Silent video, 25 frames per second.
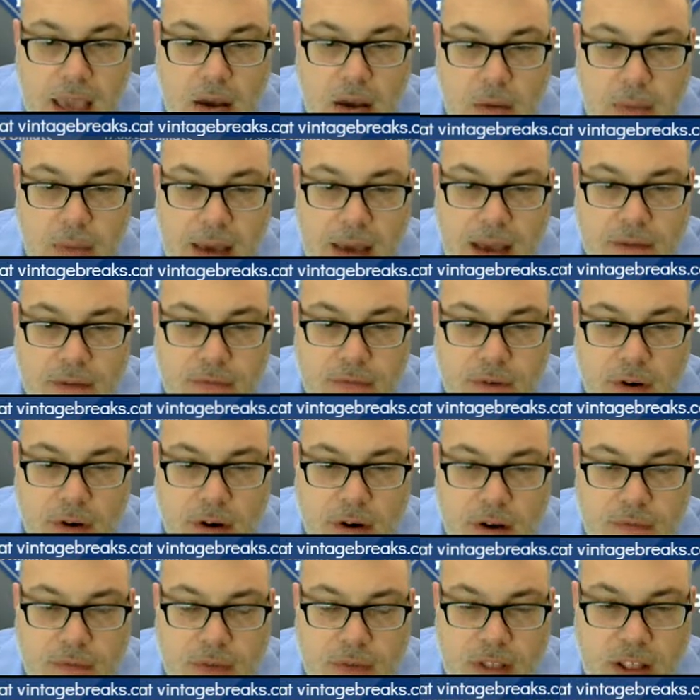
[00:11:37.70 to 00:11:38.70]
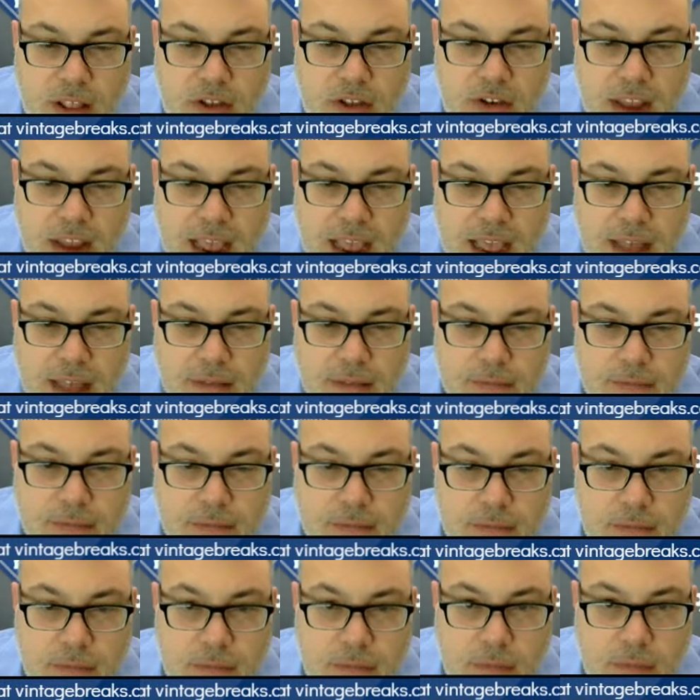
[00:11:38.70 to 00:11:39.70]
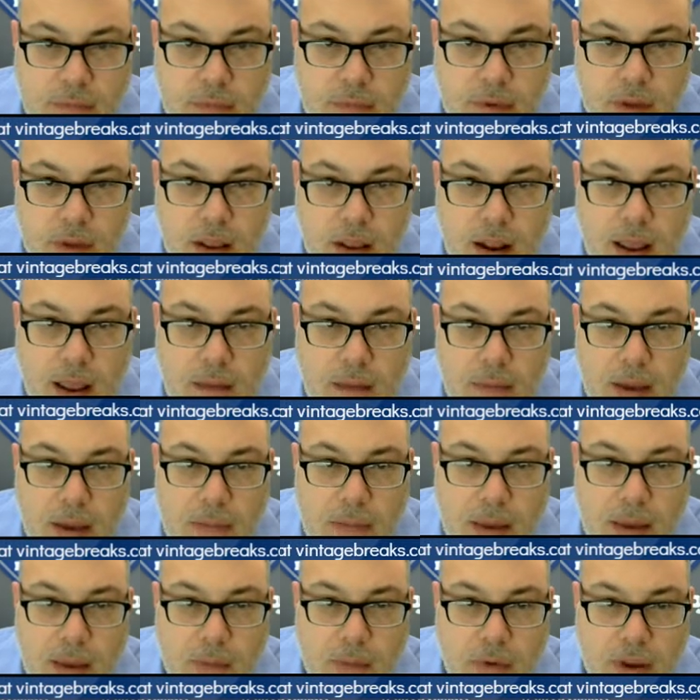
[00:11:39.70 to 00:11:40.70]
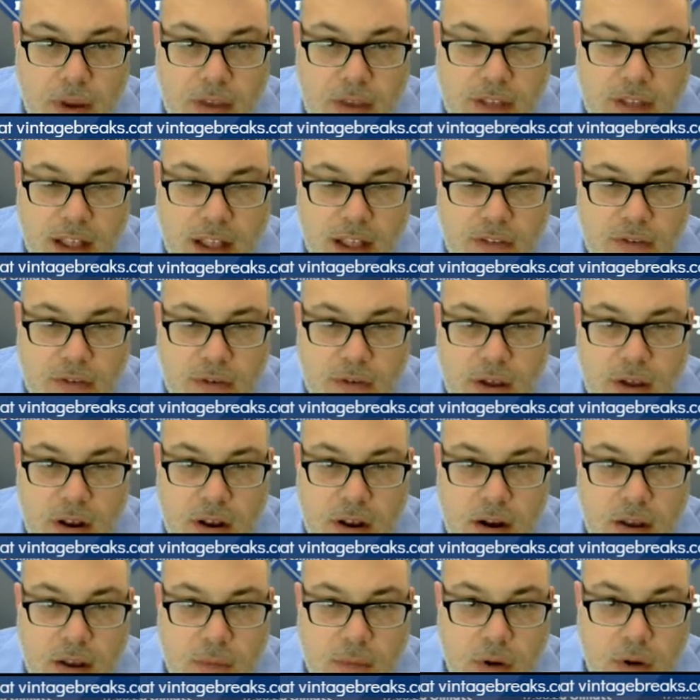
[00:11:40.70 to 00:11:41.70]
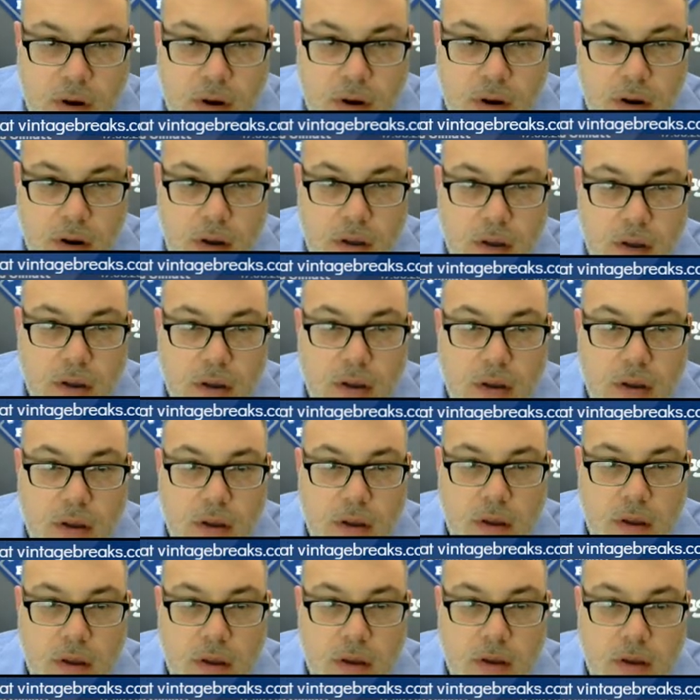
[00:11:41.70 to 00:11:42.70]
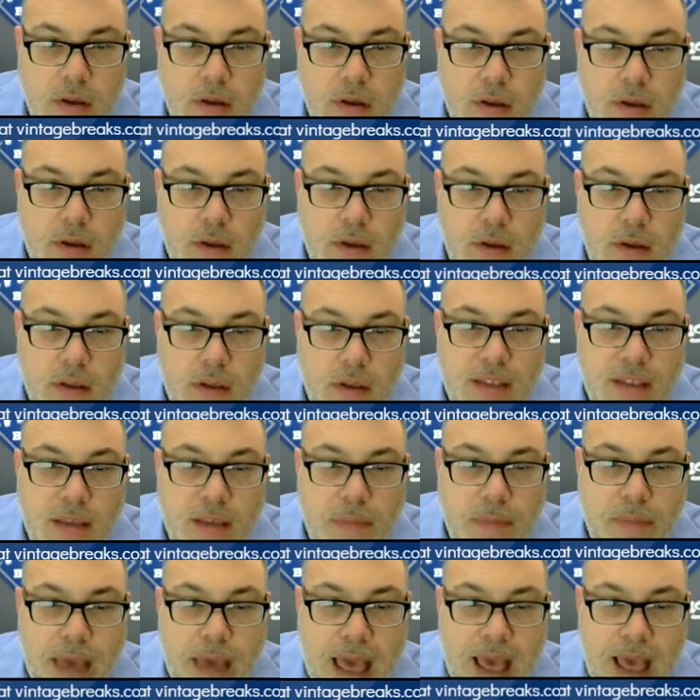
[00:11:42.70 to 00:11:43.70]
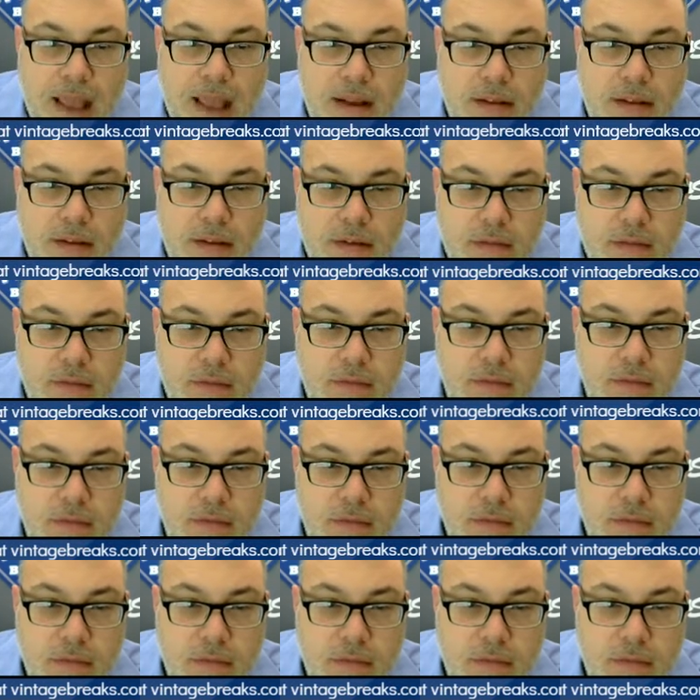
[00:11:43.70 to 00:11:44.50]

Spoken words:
I can't go back far enough on the chat. My memory is not so good anymore. It's not bad.